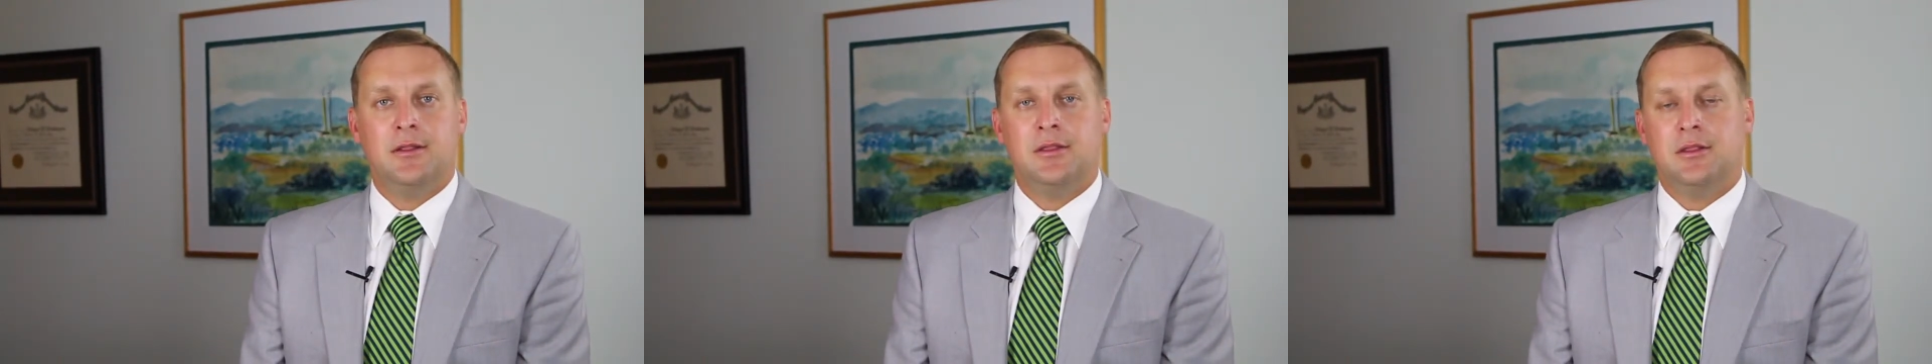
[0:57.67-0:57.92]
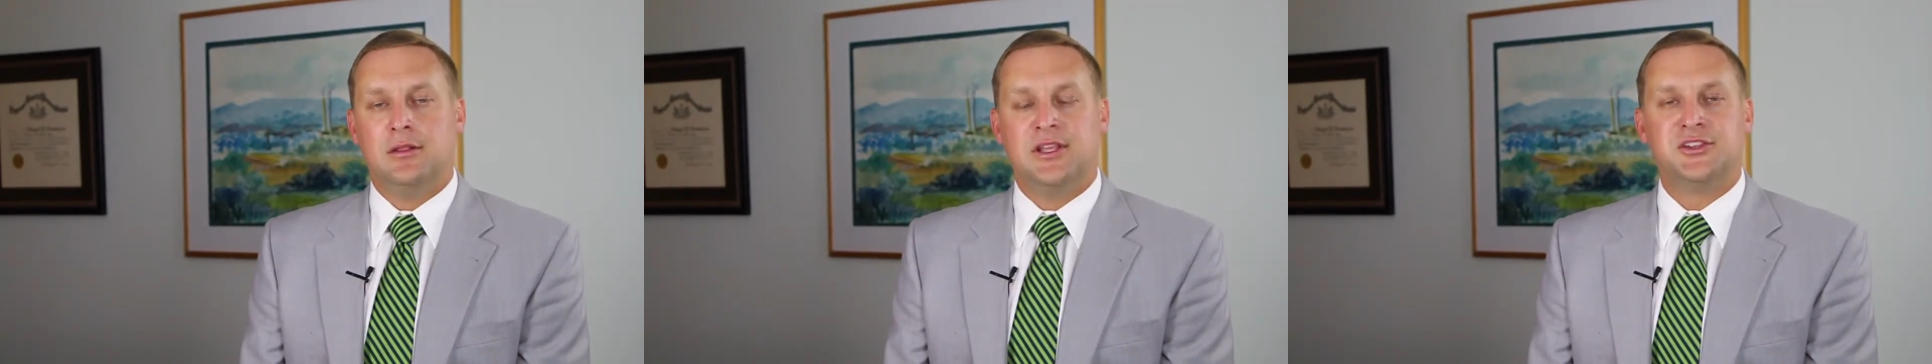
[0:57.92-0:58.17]

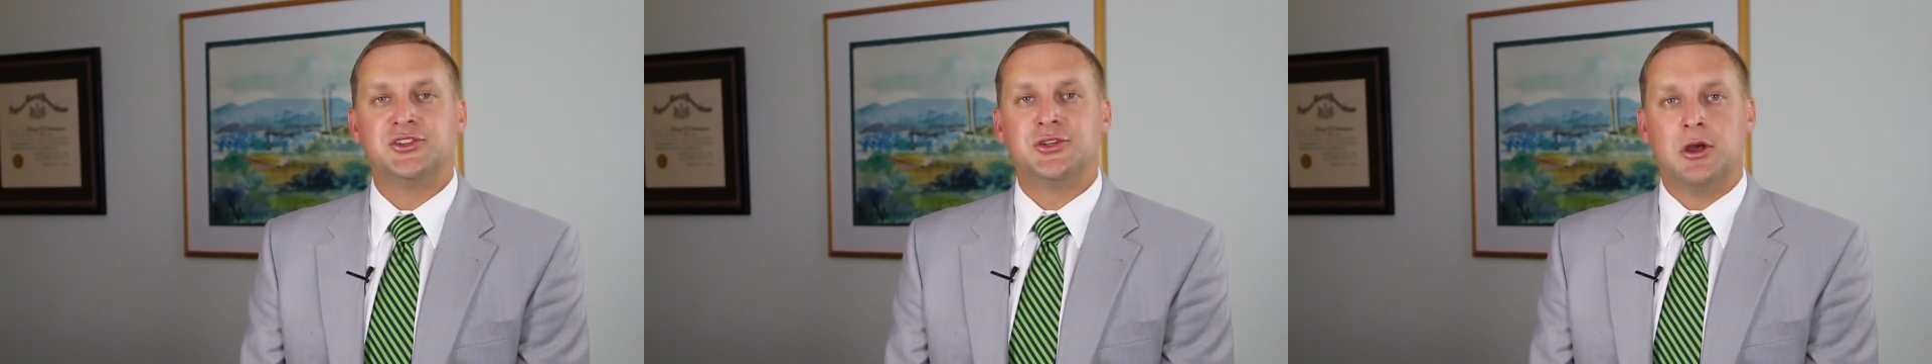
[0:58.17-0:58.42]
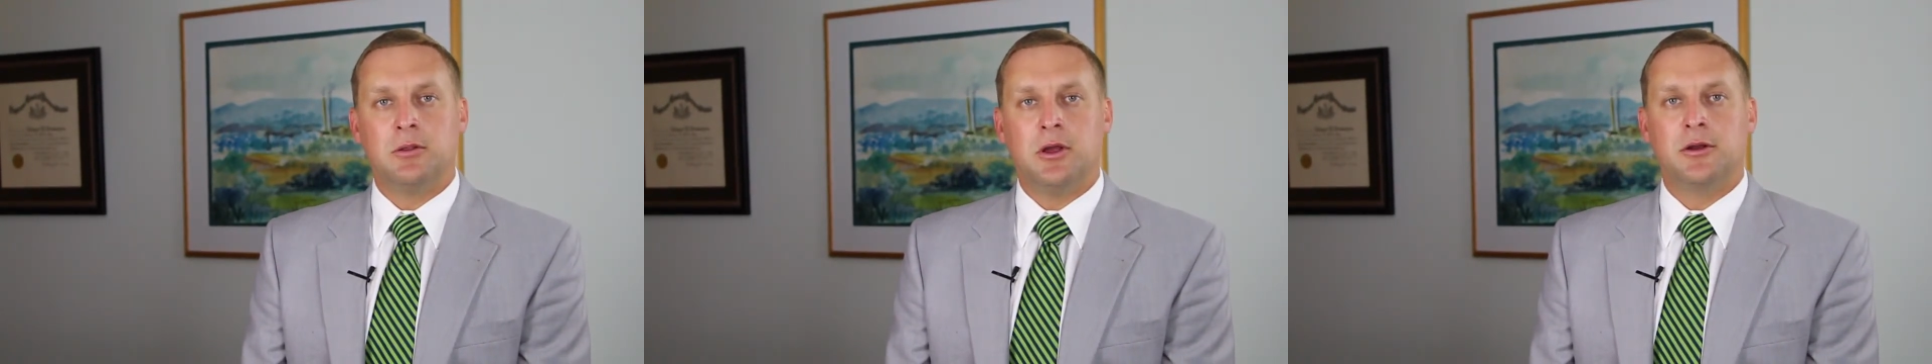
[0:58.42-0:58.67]
This is
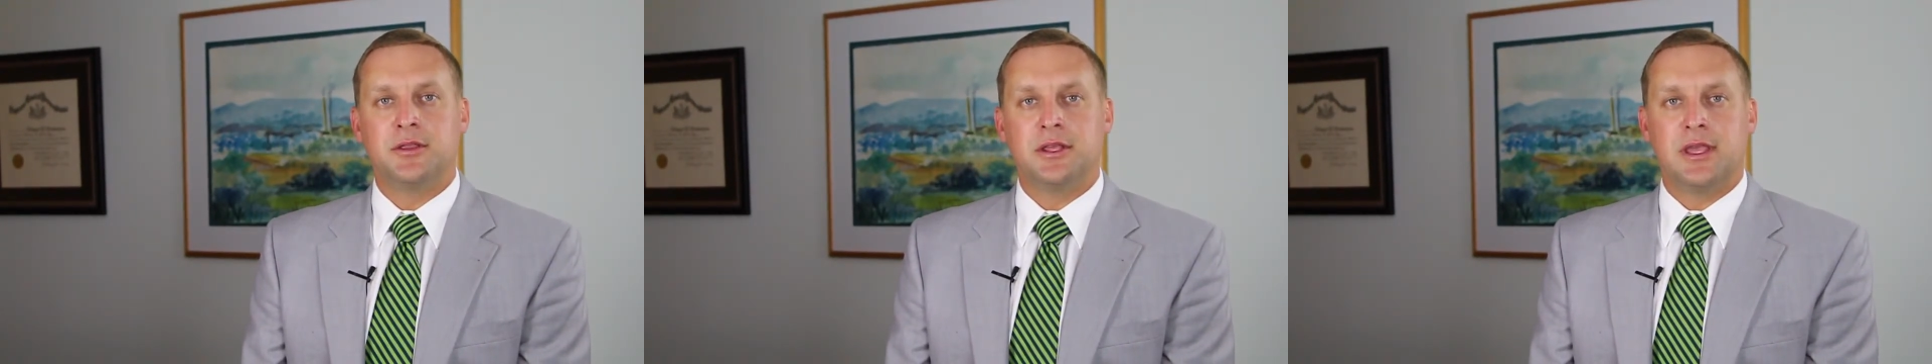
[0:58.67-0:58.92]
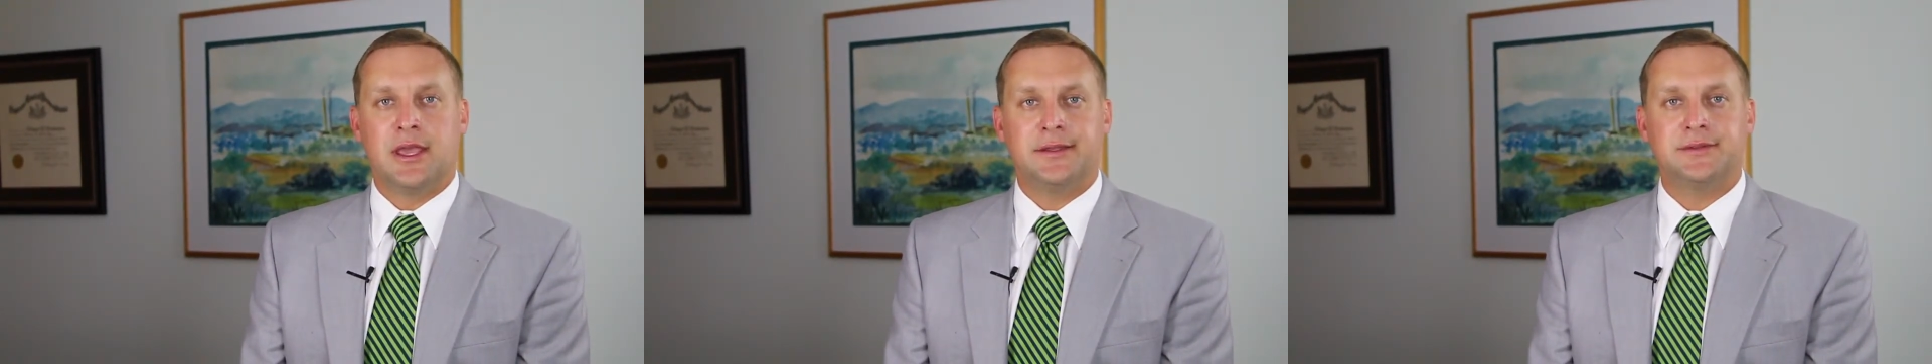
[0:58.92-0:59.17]
no longer the
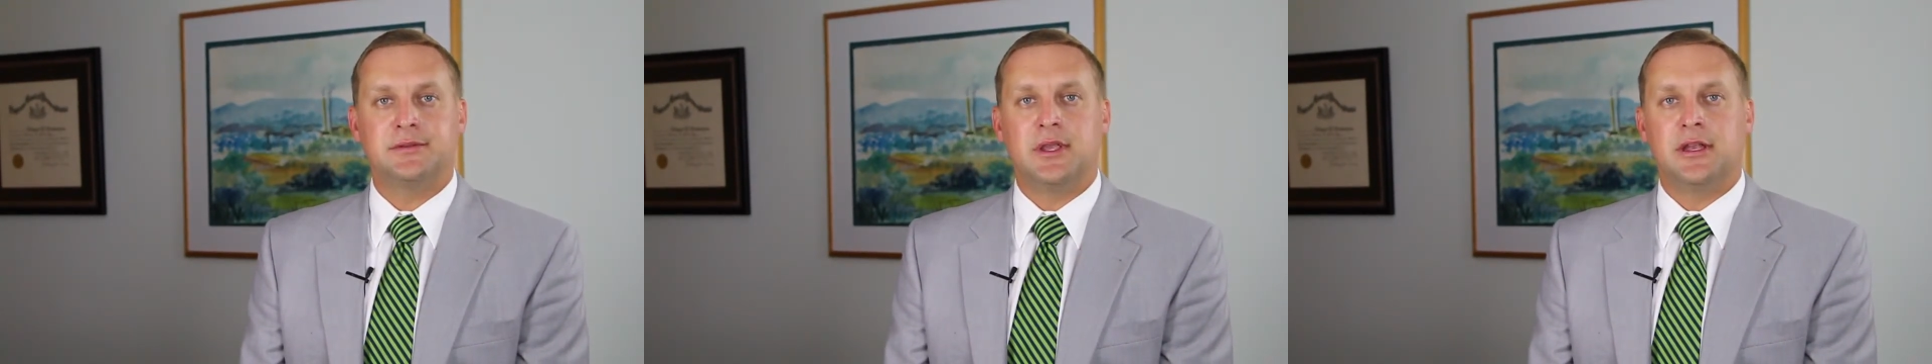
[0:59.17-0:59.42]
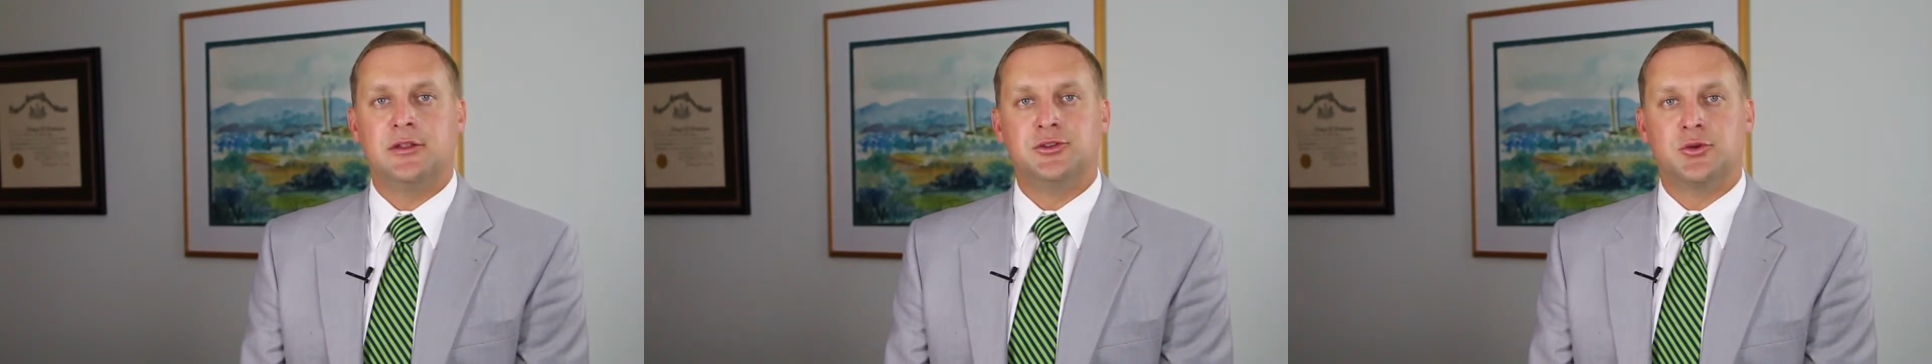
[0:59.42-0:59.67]
case,
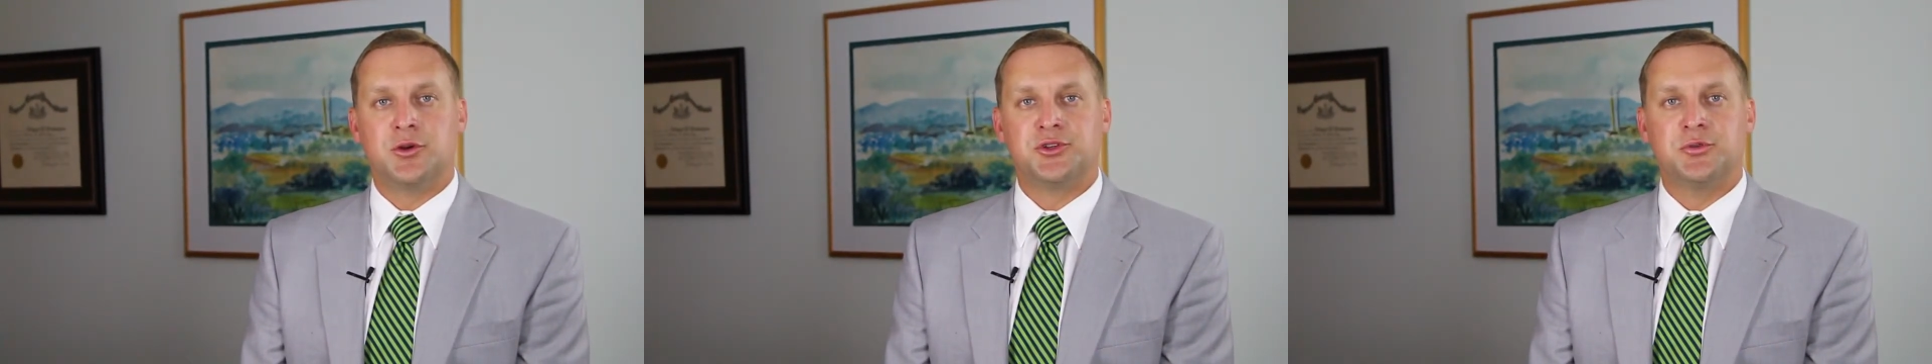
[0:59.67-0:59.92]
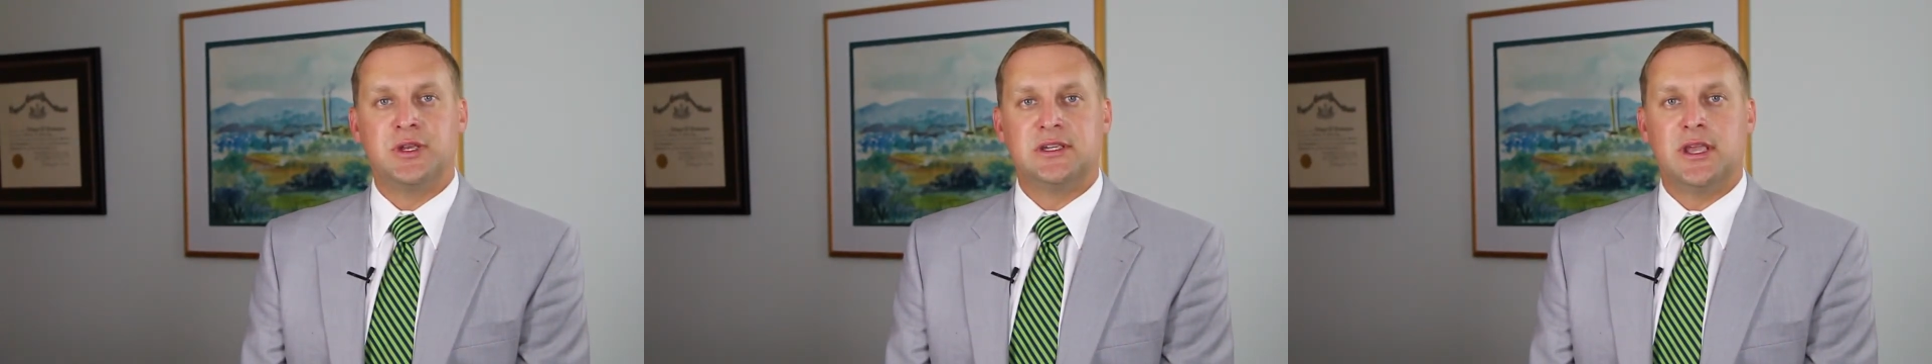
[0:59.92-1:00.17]
and in
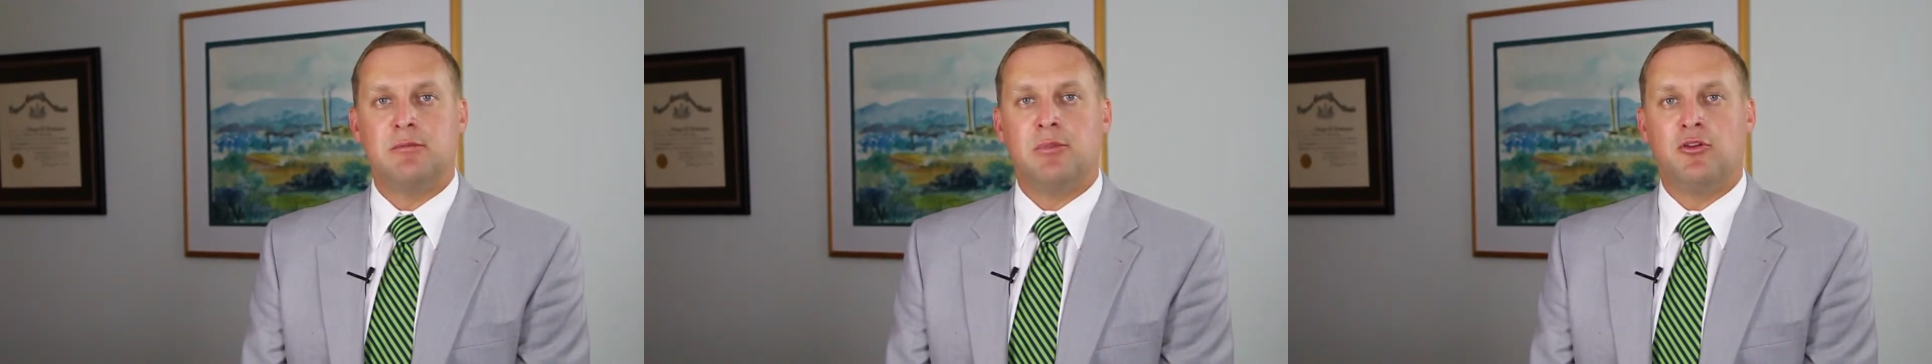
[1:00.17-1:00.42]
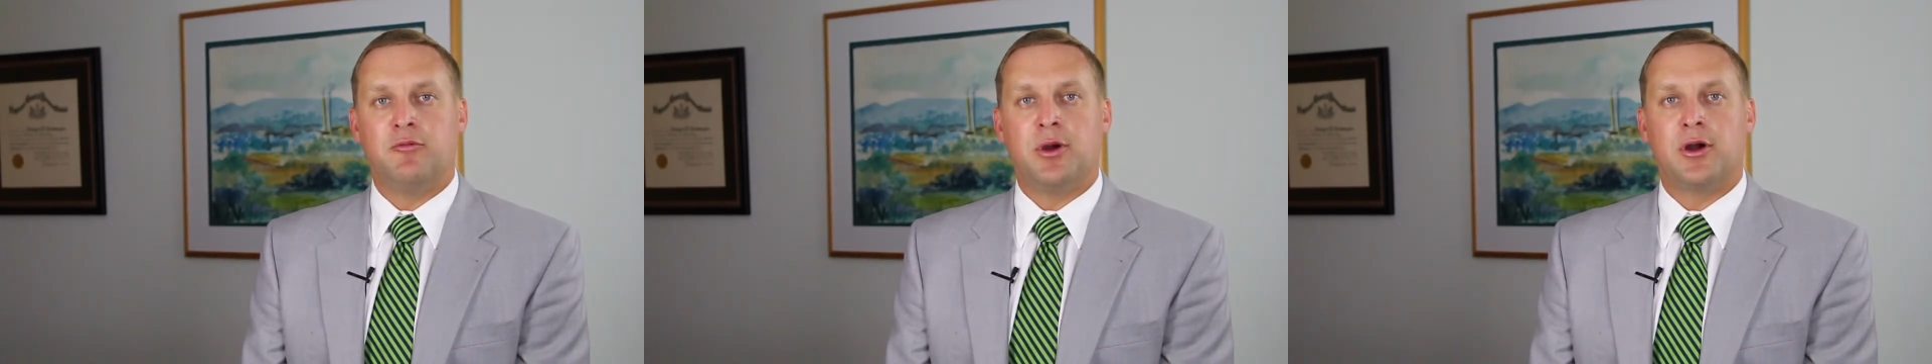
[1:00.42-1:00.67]
Georgia we take both